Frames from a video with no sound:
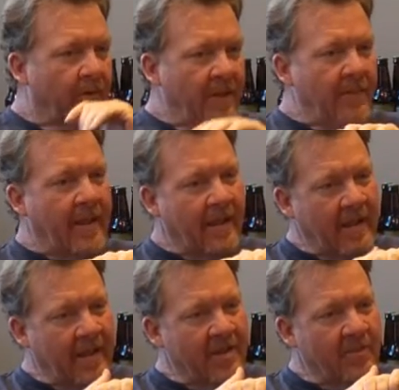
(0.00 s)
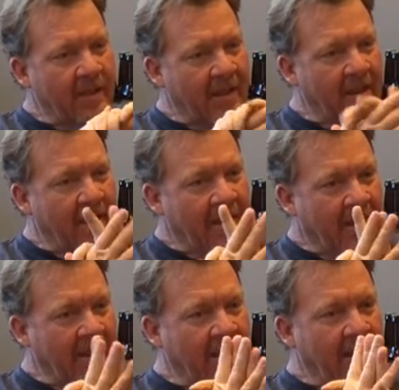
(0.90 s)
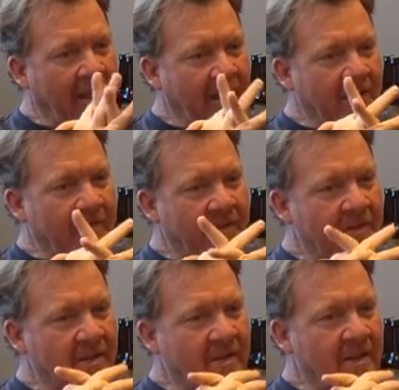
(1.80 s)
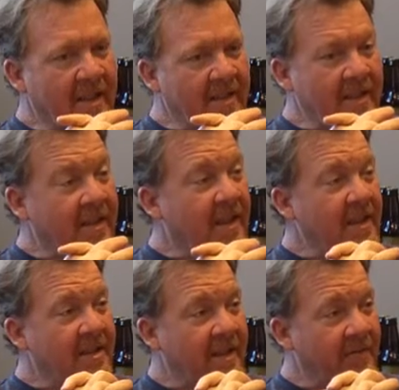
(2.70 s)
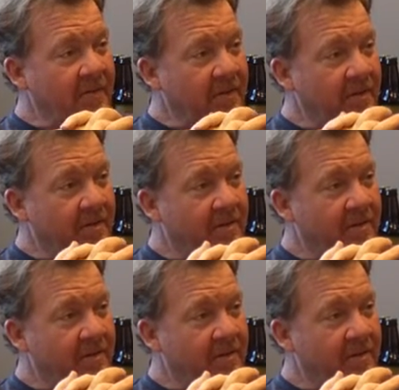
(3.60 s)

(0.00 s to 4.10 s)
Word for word: Green Man has been in Asheville since 1997.